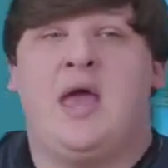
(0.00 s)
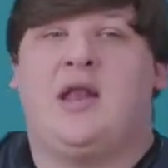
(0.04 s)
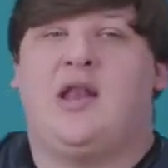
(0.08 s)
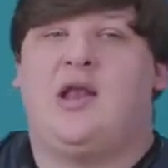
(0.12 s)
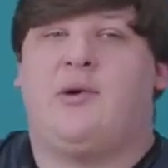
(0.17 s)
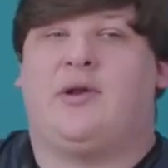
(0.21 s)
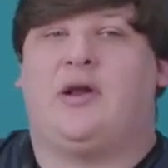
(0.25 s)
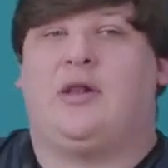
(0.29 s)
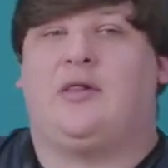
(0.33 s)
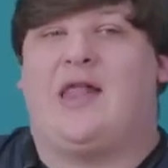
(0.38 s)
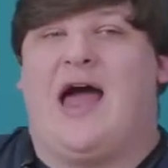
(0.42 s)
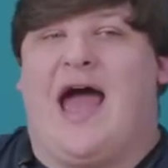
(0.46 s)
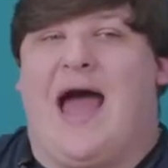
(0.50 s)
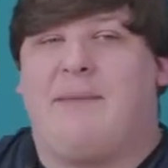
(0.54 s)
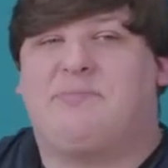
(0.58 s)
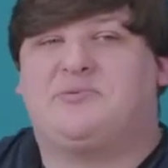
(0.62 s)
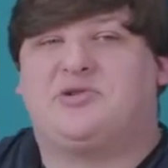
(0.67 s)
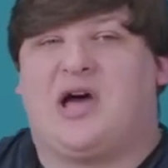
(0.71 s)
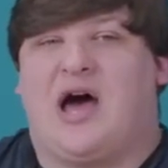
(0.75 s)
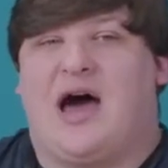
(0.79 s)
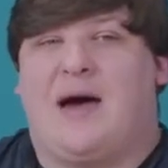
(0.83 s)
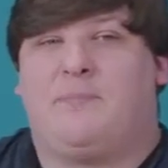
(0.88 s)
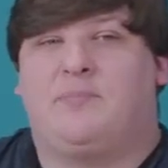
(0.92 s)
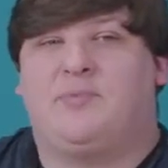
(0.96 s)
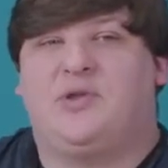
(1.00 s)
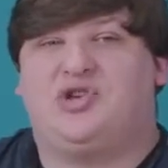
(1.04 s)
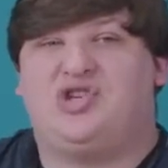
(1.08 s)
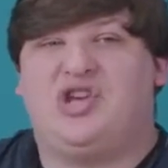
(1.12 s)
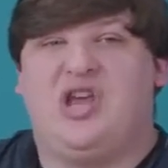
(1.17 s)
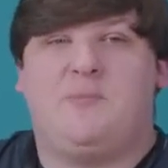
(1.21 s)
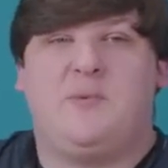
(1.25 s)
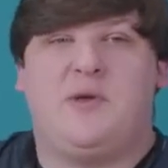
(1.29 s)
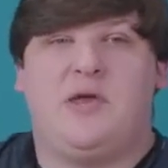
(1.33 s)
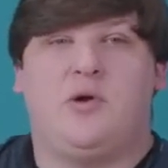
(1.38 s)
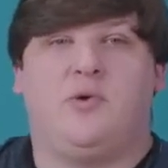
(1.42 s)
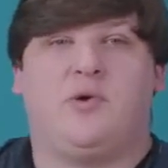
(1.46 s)
Now, in a laptop, the
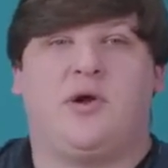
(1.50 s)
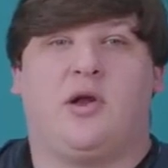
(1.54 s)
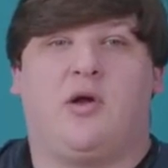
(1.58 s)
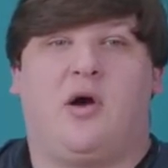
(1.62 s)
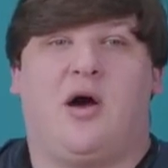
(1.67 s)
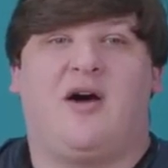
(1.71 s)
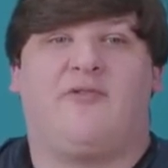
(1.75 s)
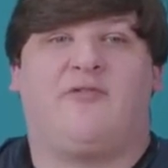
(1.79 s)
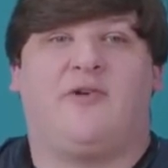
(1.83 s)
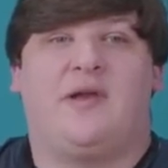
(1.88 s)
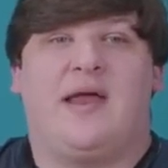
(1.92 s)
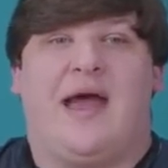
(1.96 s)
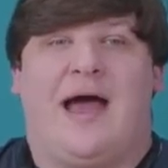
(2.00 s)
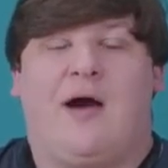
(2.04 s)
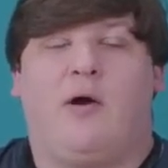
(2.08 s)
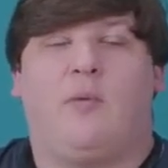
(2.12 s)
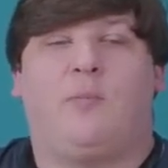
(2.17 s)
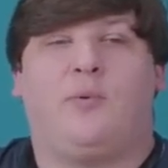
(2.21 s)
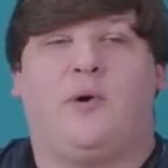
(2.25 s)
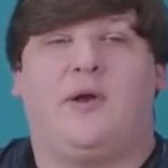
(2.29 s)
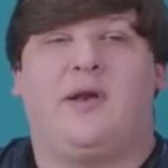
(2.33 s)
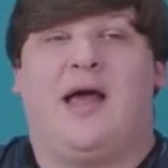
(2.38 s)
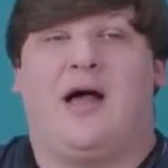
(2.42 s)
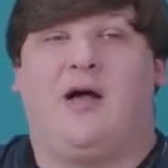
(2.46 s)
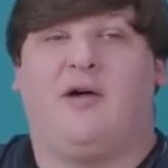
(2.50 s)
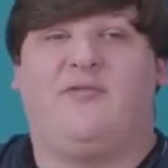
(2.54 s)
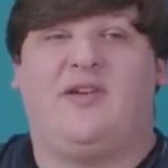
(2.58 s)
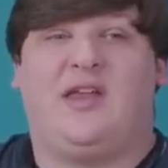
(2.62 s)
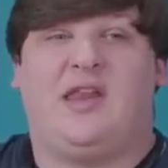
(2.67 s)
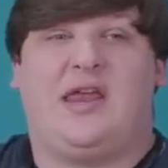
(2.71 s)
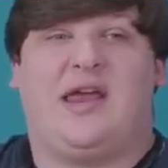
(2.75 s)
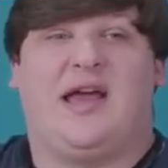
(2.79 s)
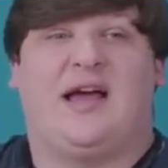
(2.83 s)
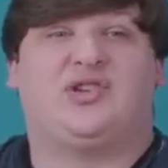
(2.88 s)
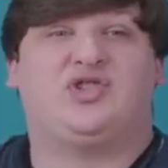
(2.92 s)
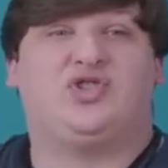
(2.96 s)
GPU can often output
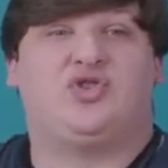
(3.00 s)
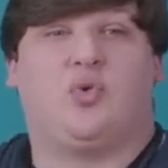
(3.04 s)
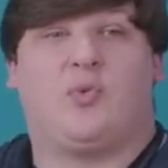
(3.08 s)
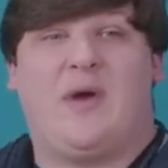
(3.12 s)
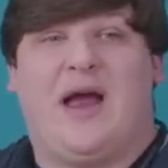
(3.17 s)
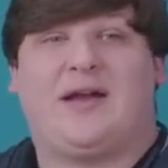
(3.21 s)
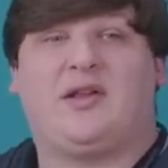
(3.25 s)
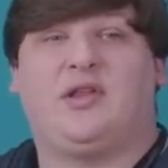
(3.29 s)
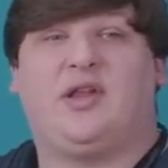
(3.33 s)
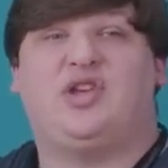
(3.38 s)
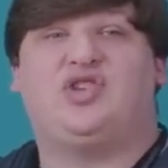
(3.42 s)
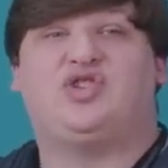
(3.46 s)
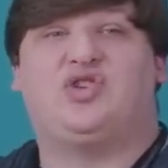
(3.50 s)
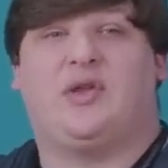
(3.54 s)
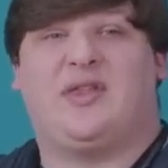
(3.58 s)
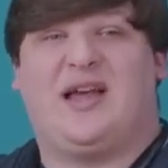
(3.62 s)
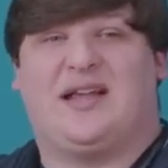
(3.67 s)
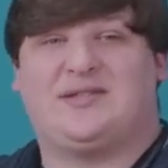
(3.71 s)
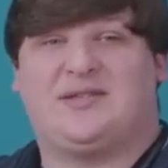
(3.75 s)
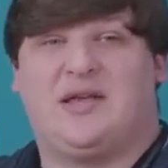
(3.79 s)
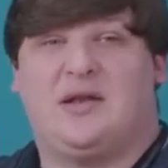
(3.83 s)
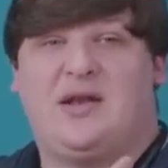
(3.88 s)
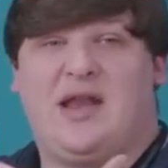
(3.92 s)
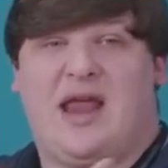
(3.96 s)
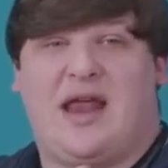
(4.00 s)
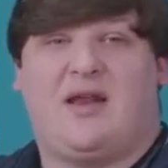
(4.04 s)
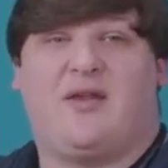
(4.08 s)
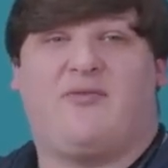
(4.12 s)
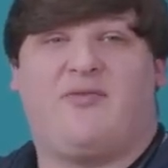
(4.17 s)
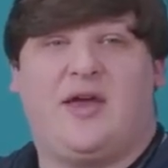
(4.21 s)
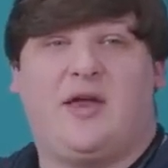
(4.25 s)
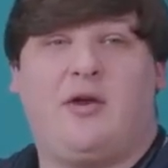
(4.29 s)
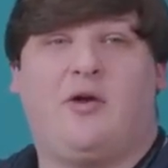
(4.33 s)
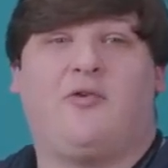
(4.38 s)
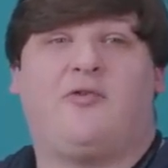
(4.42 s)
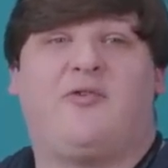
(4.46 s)
LVDS directly, so that's a native
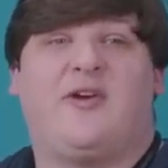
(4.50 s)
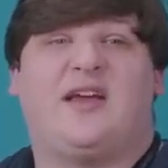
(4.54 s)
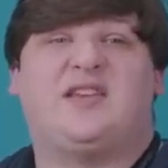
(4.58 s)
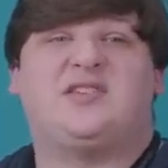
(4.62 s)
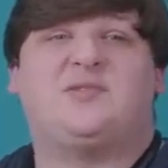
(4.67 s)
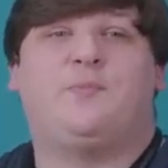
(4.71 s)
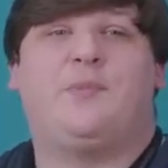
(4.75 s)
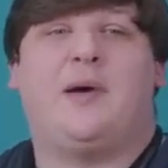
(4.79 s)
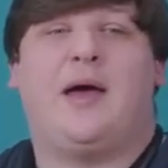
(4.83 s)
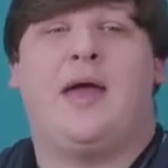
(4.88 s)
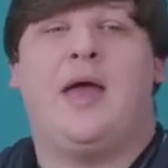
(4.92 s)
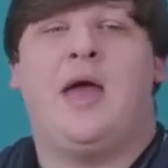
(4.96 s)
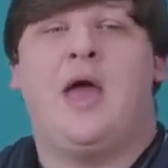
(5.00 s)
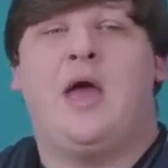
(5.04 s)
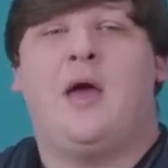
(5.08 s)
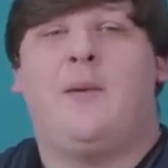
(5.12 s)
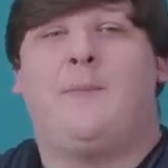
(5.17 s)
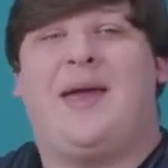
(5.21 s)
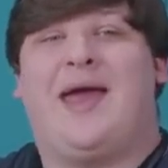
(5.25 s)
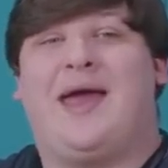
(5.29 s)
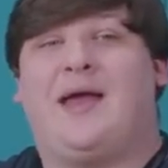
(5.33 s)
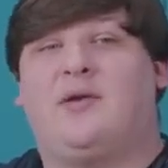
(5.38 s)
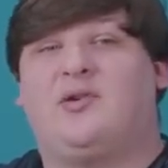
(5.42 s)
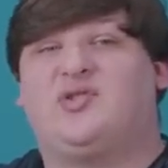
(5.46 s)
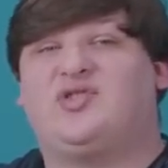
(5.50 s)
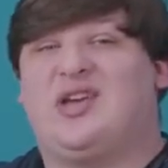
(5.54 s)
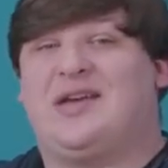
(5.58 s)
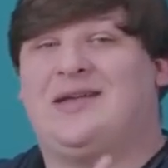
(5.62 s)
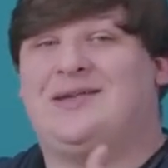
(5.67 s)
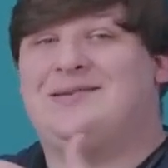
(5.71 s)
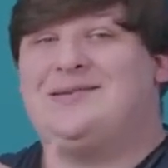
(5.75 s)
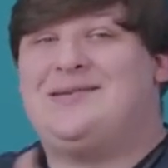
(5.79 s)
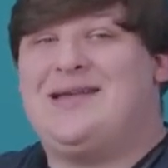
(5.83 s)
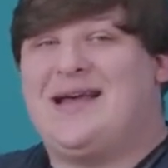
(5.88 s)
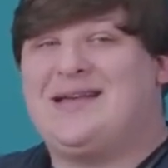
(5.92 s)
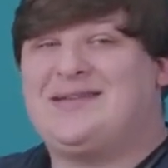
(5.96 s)
interface, but panels
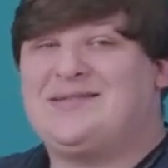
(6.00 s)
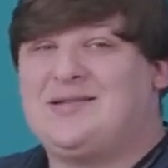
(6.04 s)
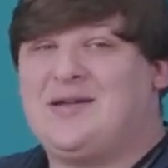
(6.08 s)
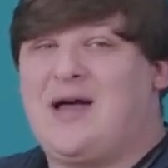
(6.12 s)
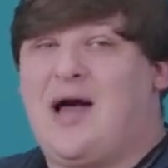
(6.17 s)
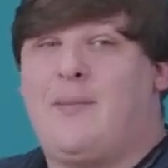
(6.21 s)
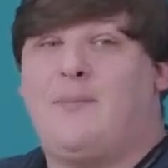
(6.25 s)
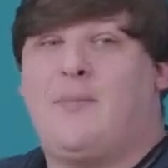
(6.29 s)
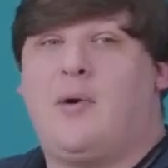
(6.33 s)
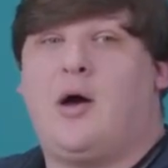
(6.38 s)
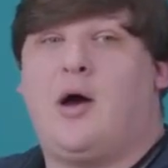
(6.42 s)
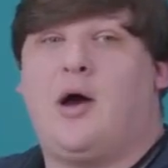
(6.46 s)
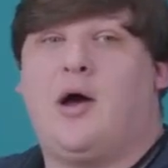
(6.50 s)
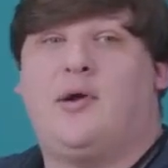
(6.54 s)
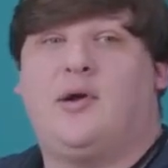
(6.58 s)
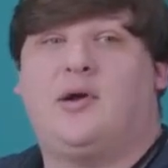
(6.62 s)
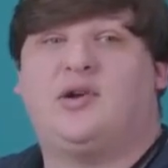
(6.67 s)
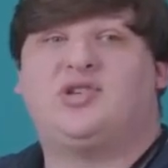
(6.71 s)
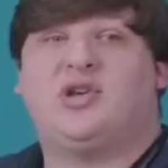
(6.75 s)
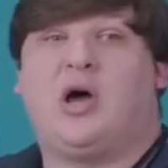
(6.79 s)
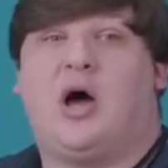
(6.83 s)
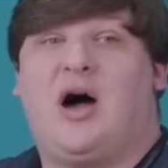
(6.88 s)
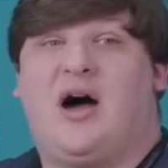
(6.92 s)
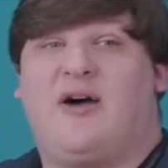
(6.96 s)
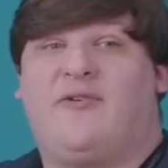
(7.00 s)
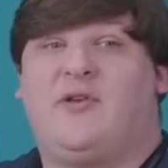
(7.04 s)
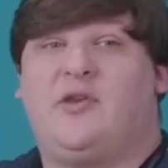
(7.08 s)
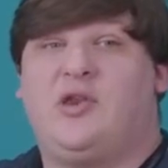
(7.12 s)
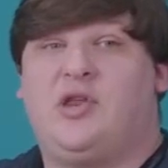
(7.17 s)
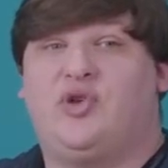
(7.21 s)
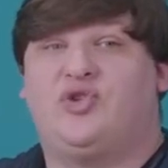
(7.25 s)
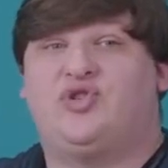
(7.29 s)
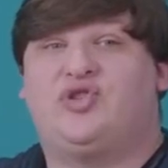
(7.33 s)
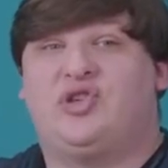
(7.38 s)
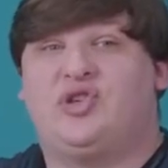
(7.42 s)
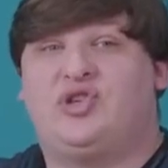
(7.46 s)
in desktop monitors often
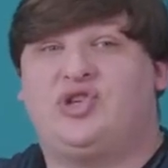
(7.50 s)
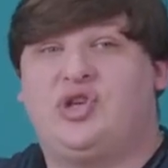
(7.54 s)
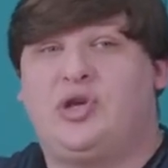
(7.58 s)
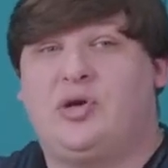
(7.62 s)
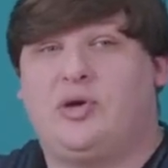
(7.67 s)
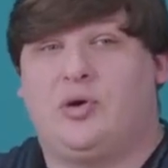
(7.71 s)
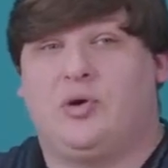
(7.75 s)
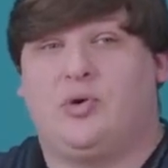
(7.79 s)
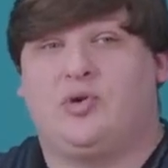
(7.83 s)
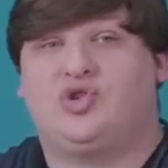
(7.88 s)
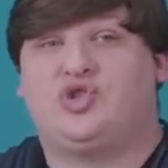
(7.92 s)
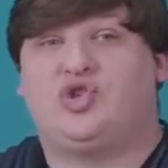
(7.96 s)
use it too.